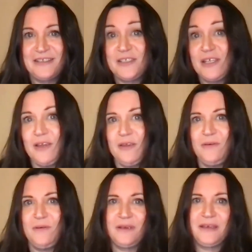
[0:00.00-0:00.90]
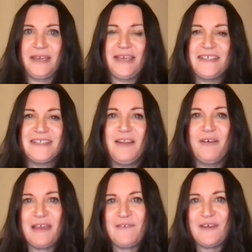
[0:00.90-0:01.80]
to his
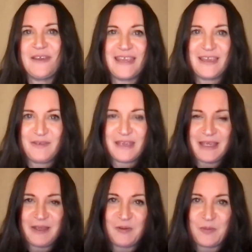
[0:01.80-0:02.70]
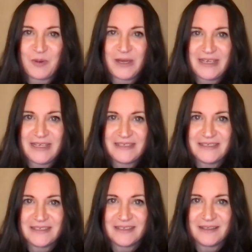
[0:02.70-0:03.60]
life-giving ways.